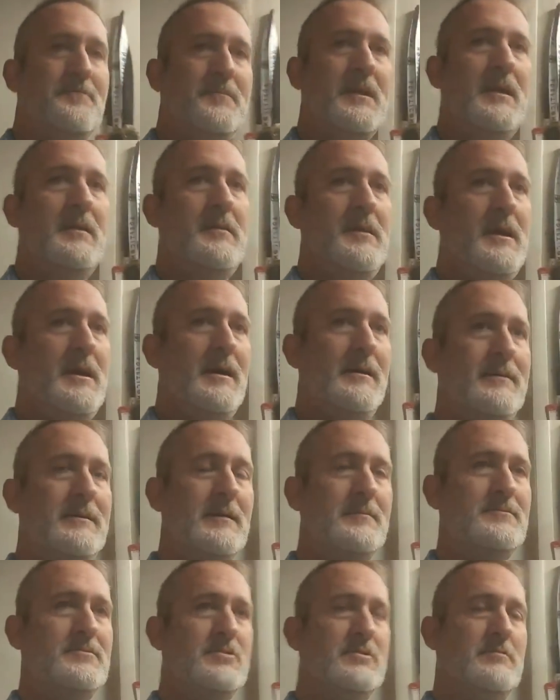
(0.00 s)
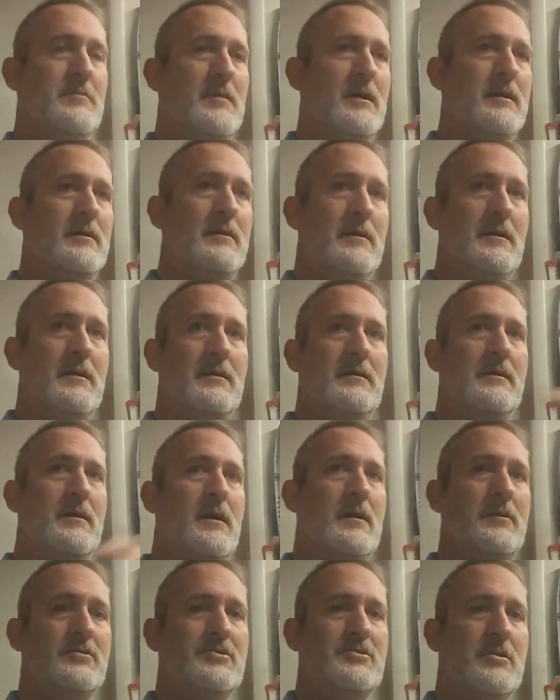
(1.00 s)
and add them to my kind
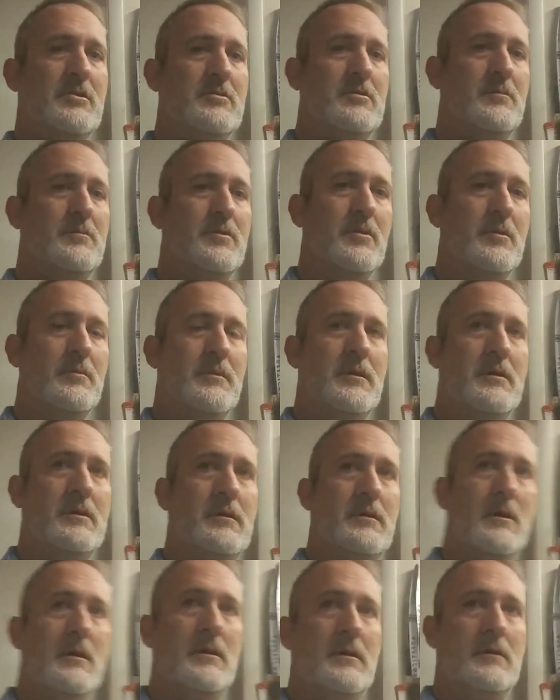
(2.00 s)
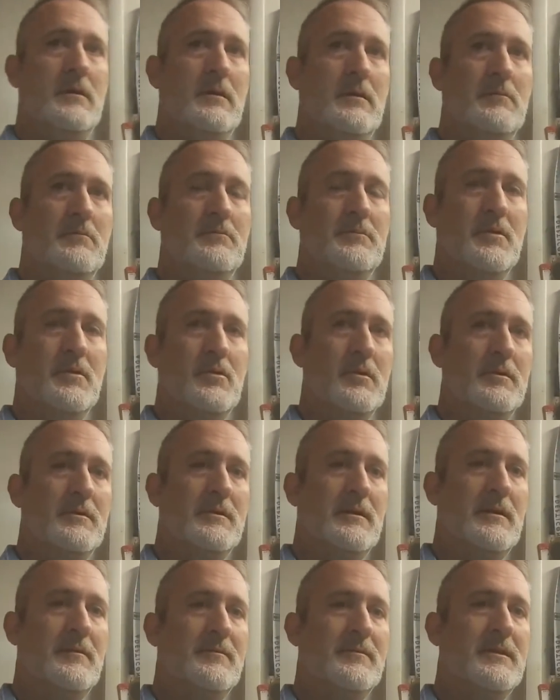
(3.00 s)
of Jungle Burma board
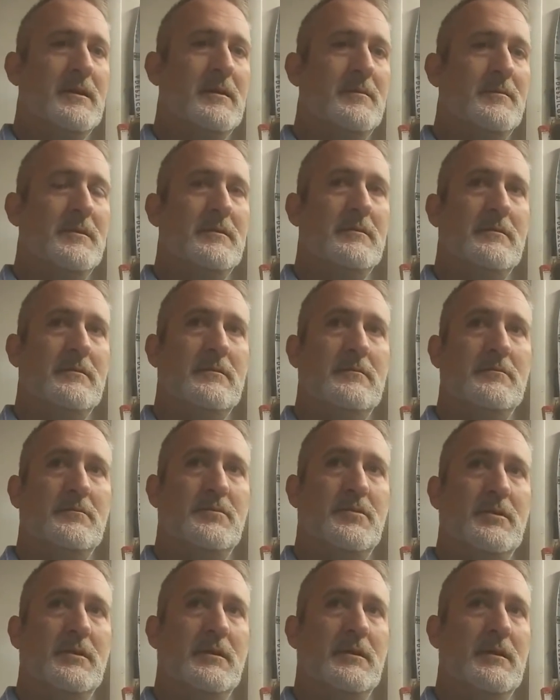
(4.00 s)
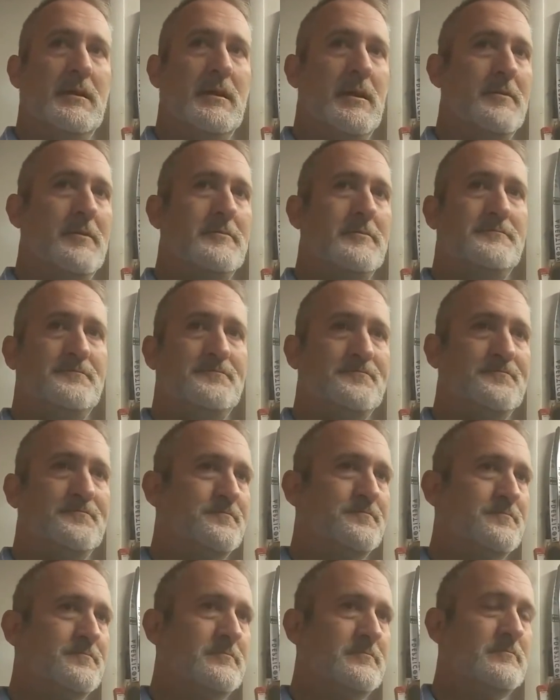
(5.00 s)
that I'm kind of been putting together.
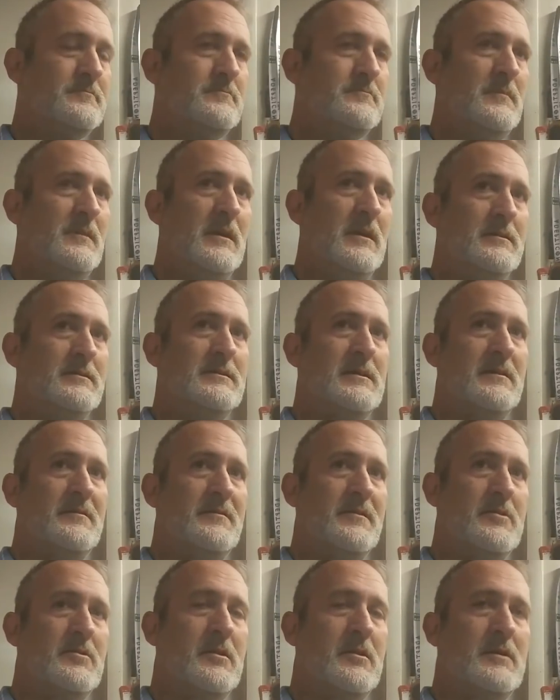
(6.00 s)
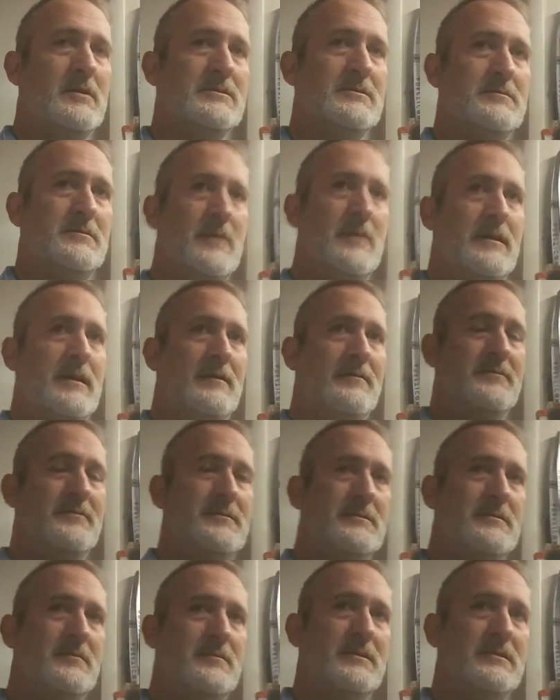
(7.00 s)
It's kind of a cross. I have
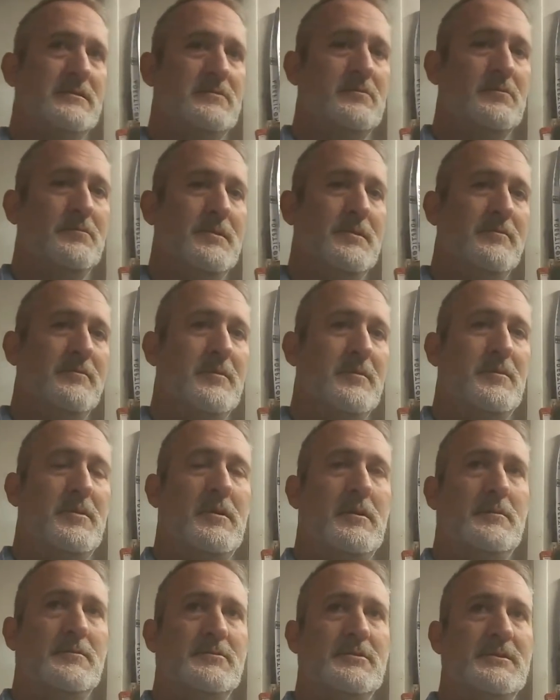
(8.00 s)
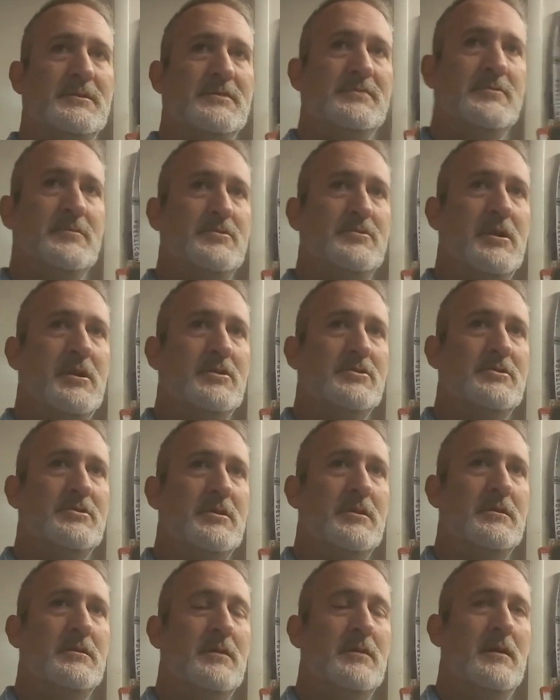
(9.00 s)
some of these beautiful palm trees from Josh
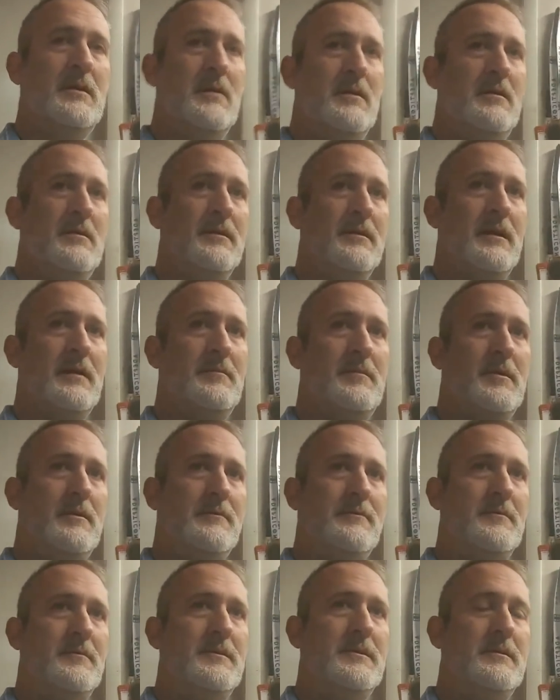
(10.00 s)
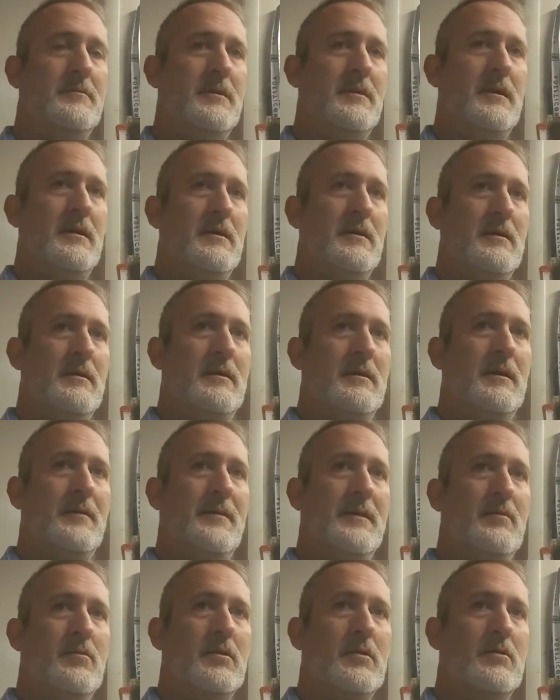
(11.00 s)
Dunn that I bought from him, and
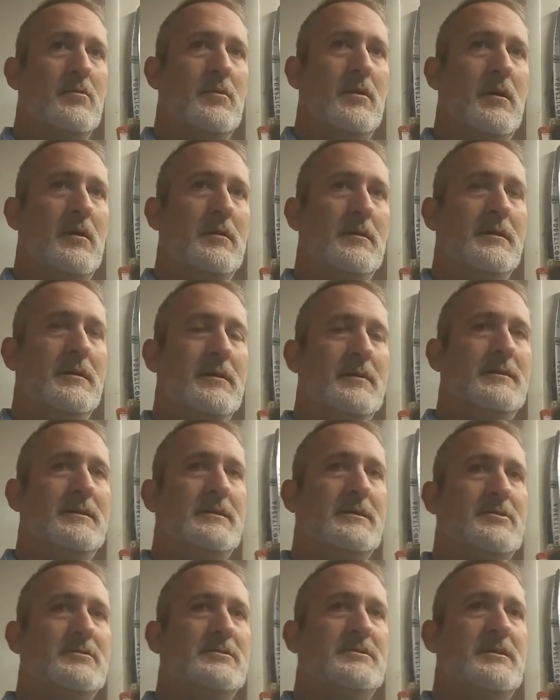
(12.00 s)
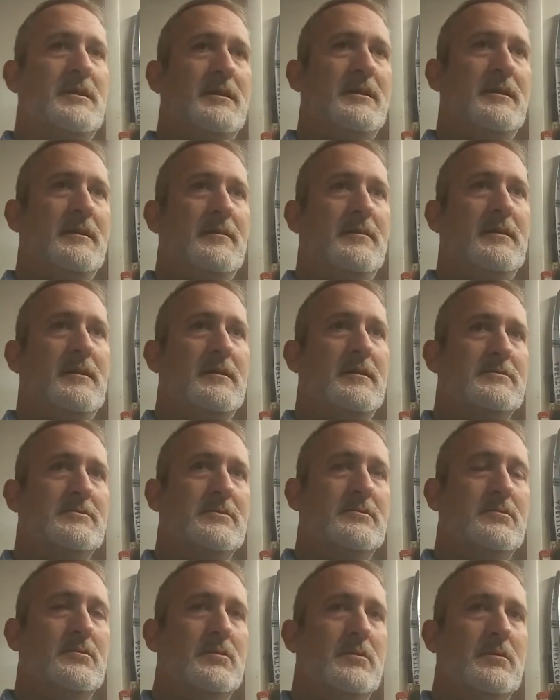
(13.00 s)
they work well in a desert setting, and they also
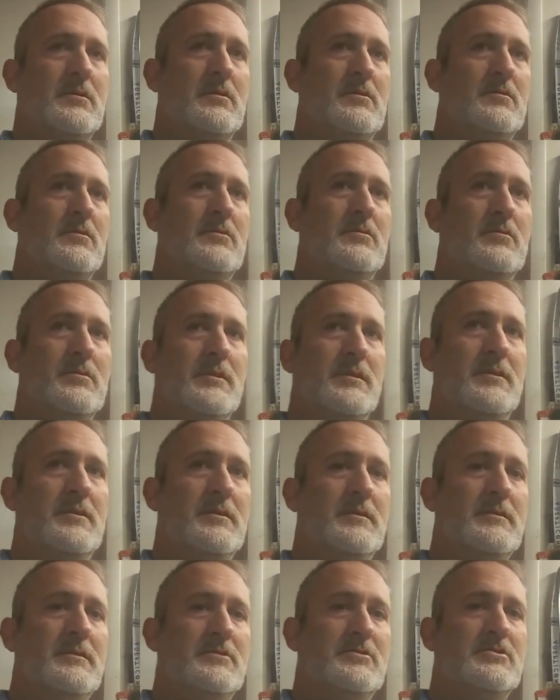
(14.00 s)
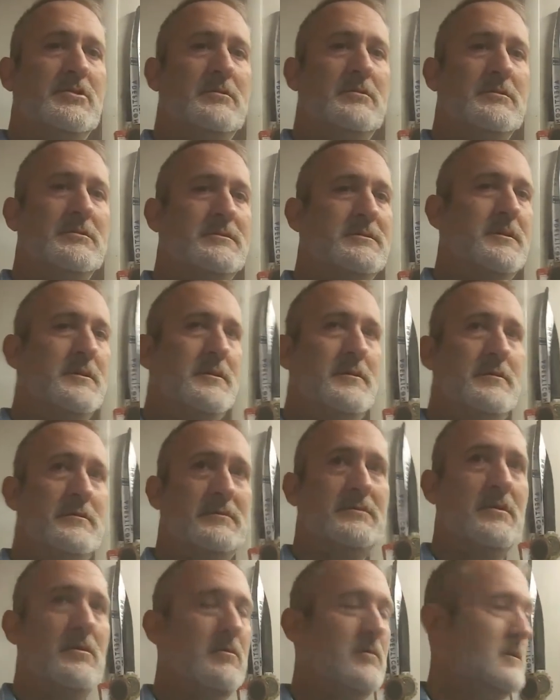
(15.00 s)
will look really good in the jungle setting.
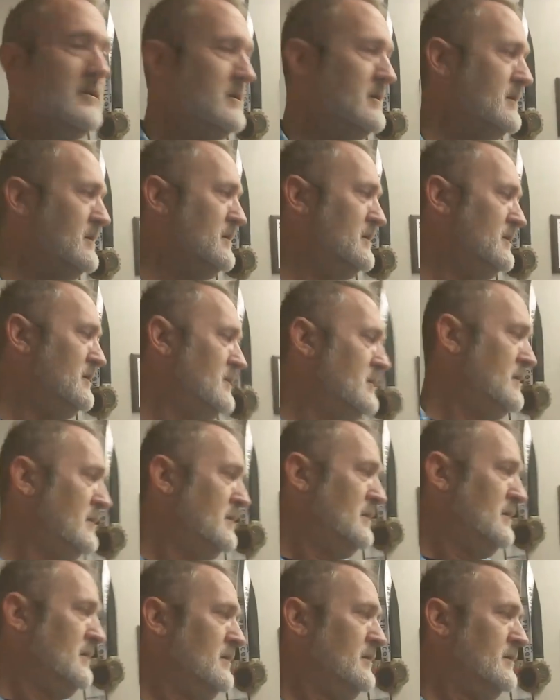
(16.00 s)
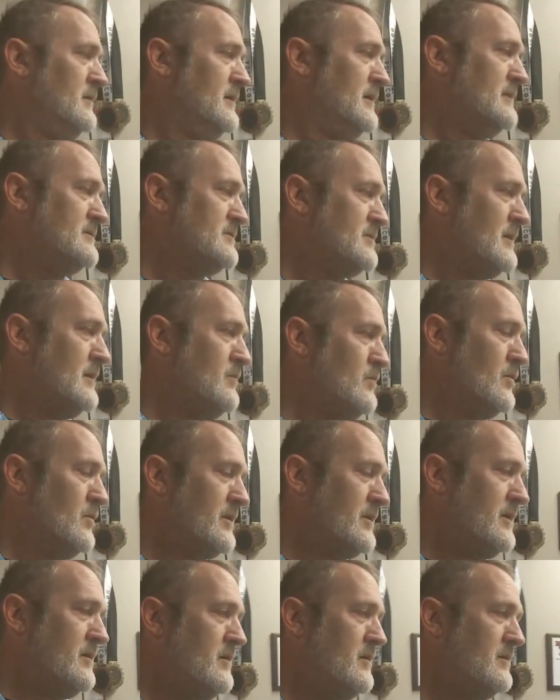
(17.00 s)
So that's what I'm
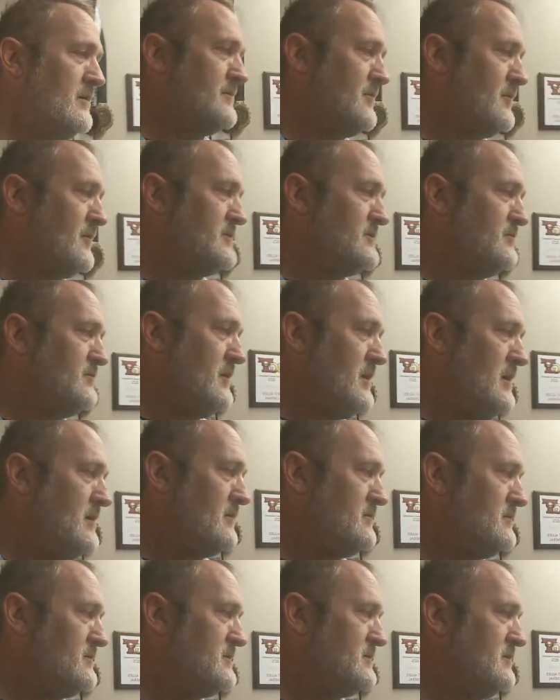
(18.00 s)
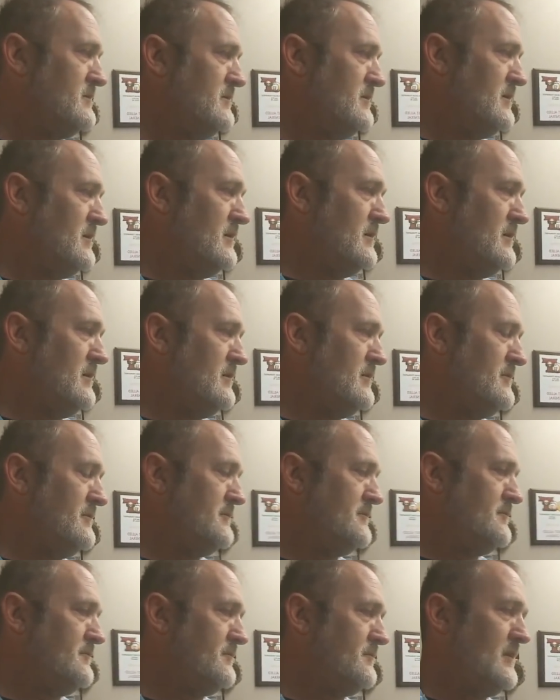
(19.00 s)
working on as far as models. I
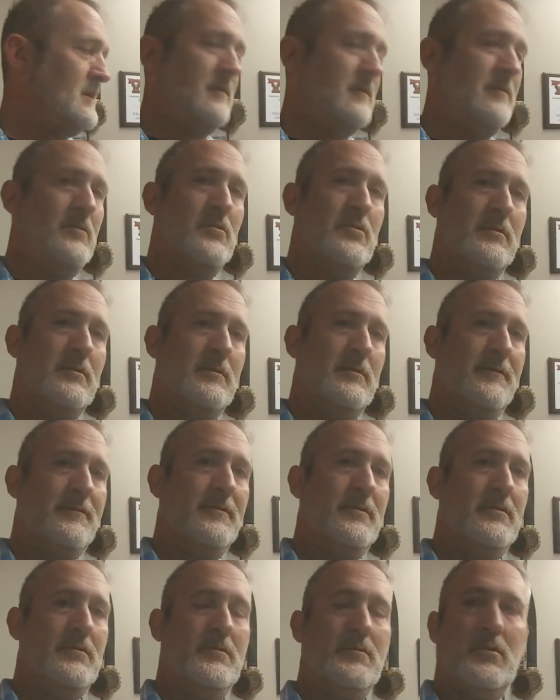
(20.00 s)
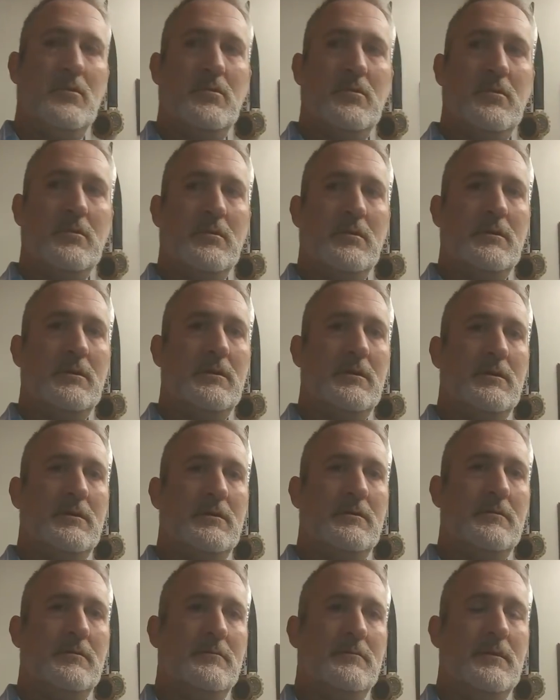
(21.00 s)
ordered a few more
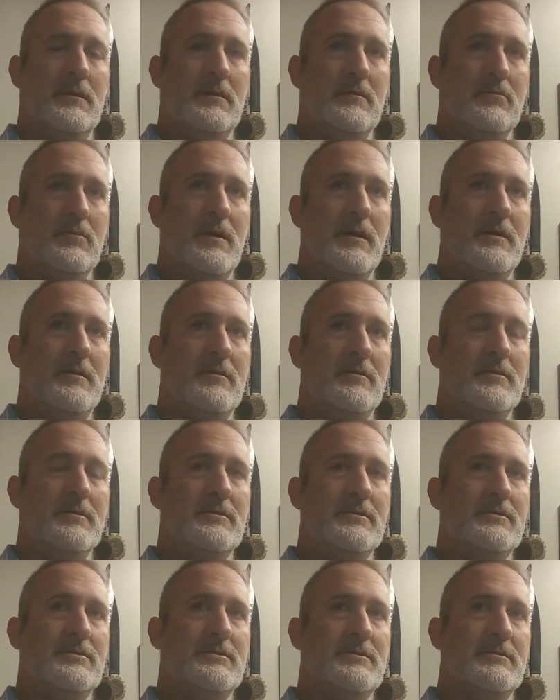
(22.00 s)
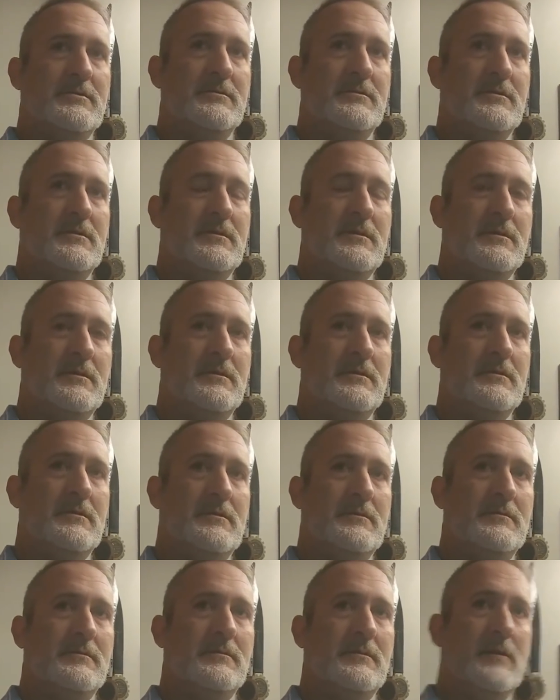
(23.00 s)
irregulars.
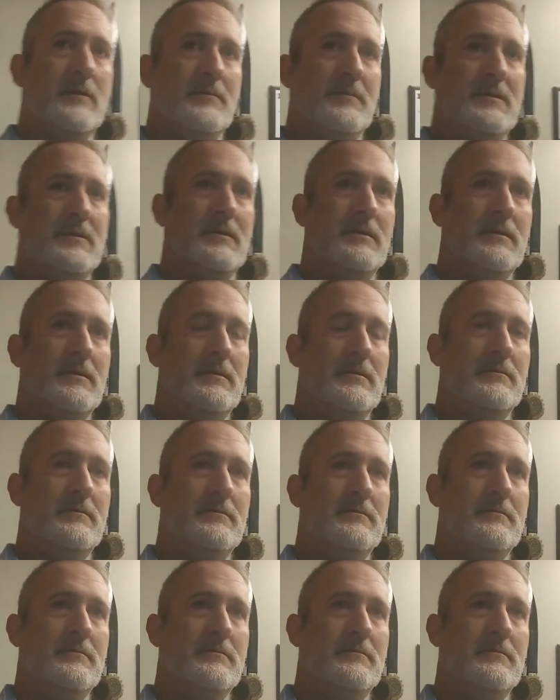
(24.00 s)
I'm gonna